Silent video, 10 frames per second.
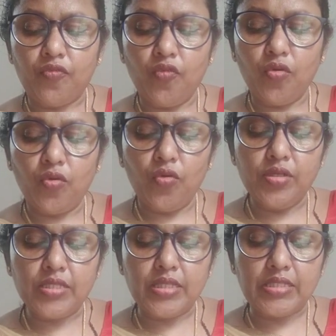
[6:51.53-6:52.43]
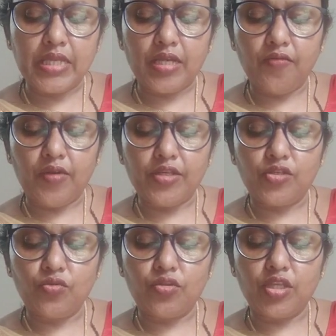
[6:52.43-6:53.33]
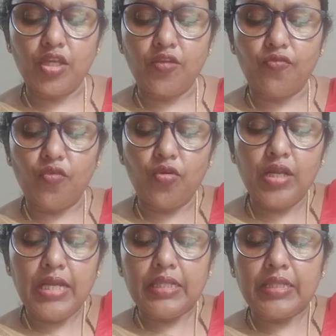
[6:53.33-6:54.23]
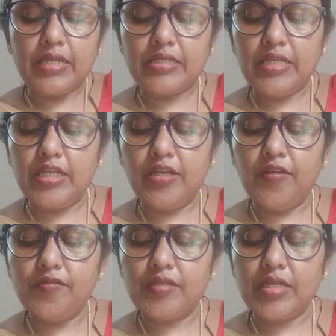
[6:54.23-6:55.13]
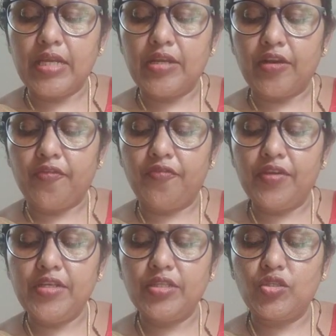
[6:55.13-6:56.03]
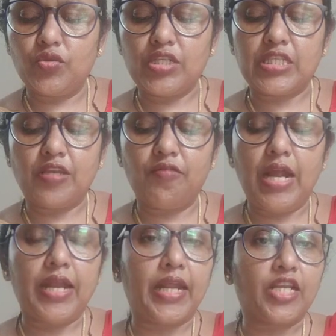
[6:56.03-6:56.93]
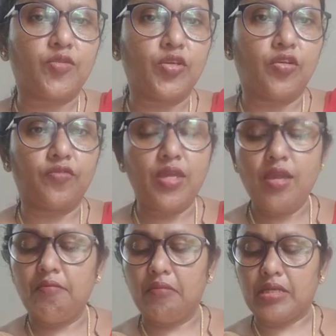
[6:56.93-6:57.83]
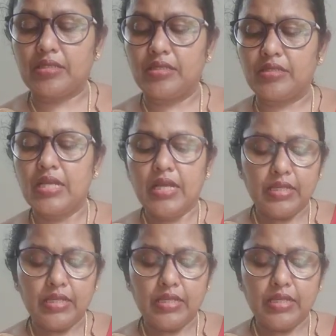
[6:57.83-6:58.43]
4 holes in the sacrum. 1, 2, 3, 4. There is a nerves in rough end to receive the attachment of the muscles.